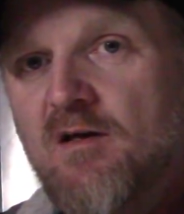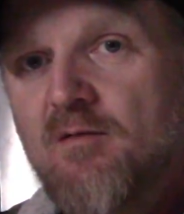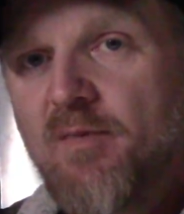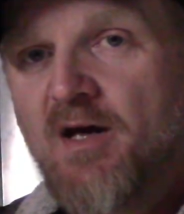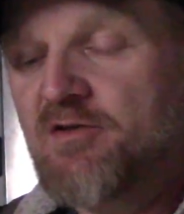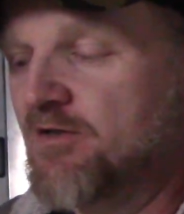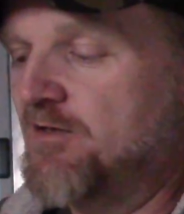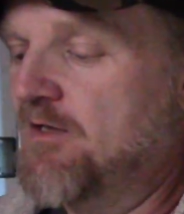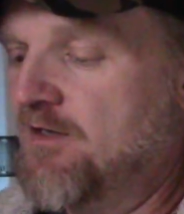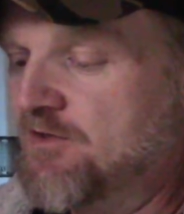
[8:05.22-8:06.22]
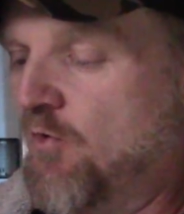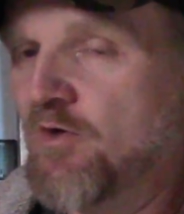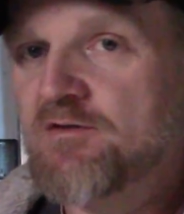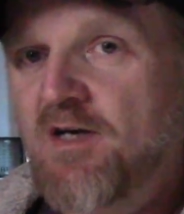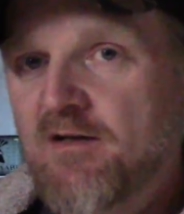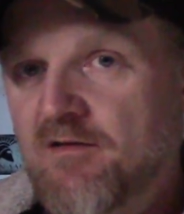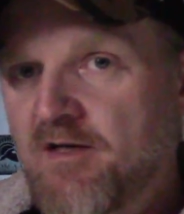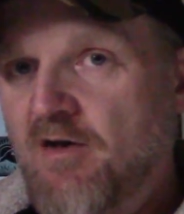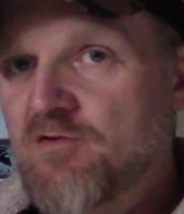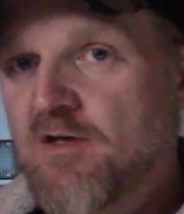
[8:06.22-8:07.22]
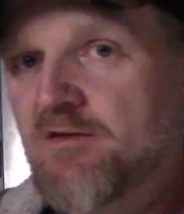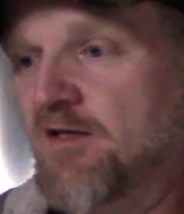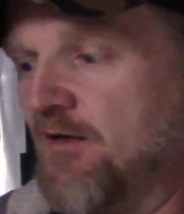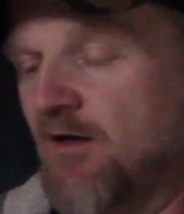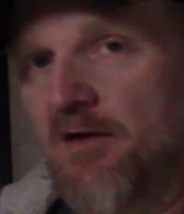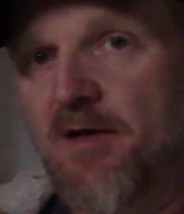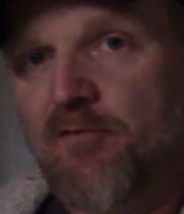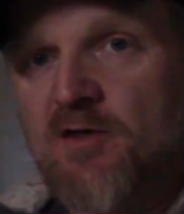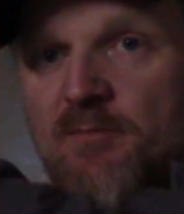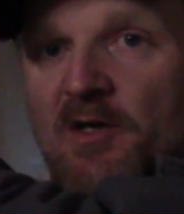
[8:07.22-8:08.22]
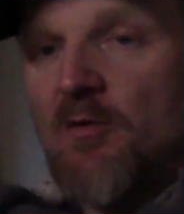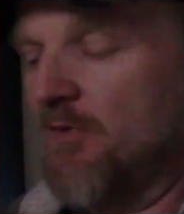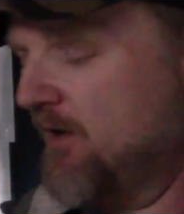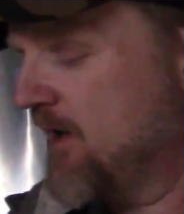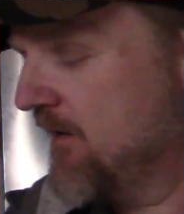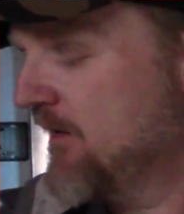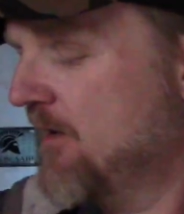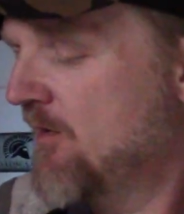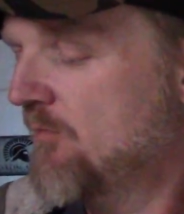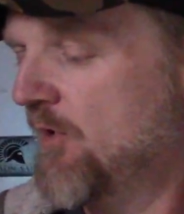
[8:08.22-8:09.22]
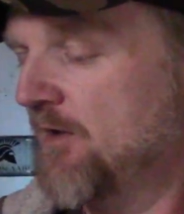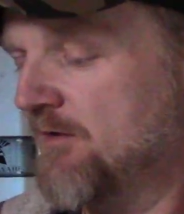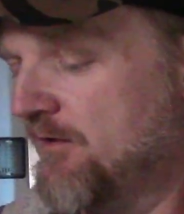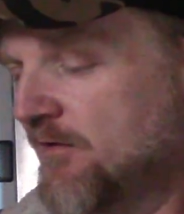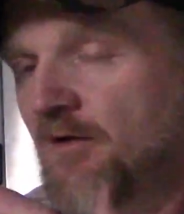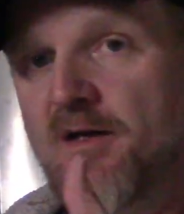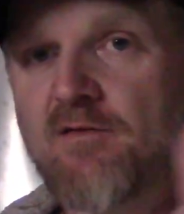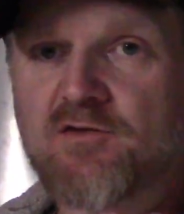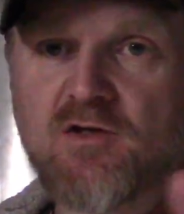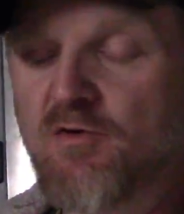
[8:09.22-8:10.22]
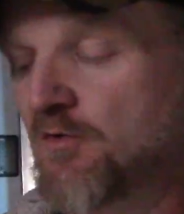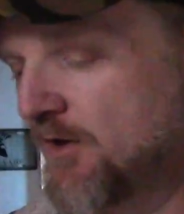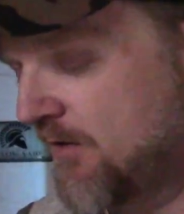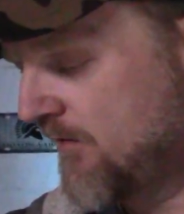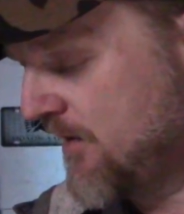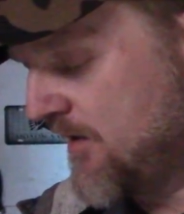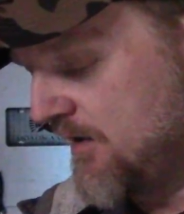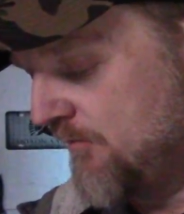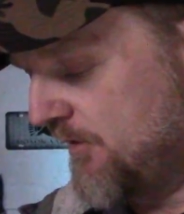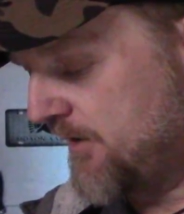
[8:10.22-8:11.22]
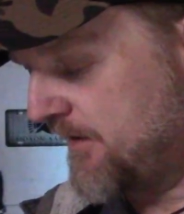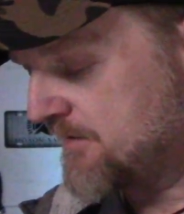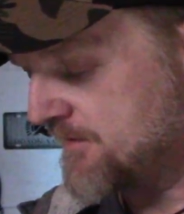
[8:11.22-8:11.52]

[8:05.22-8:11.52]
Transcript: matches stored inside the containers like this. I got a lid for this back here behind, but I took the lid off to show you all. But it's